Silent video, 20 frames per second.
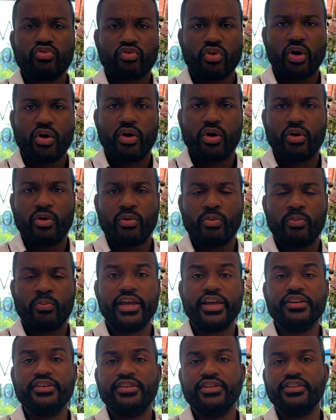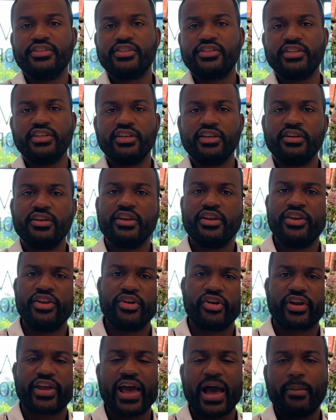row home in DC
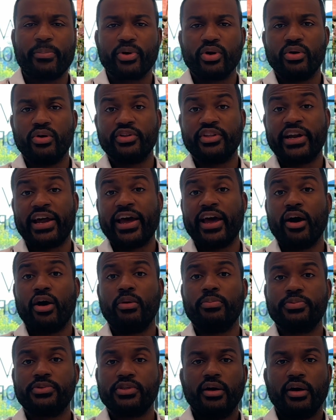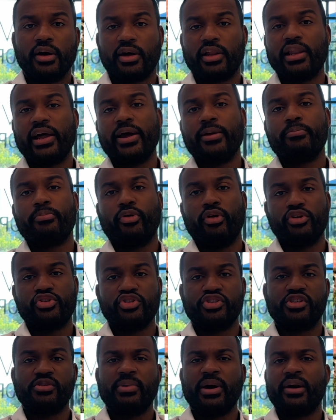near Capitol Hill that I helped a client
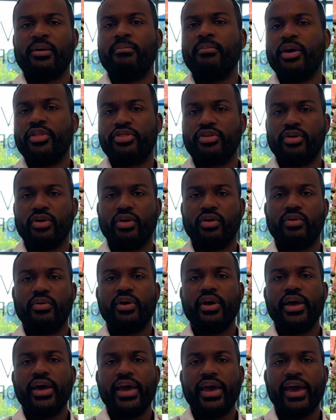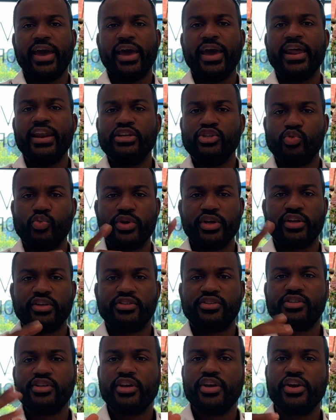purchase about a month ago. And as we can
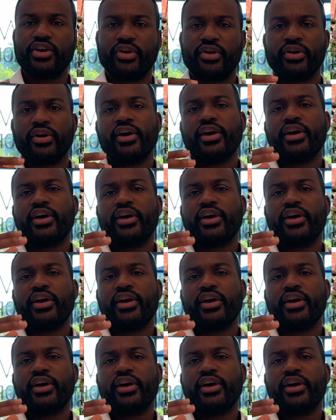see here,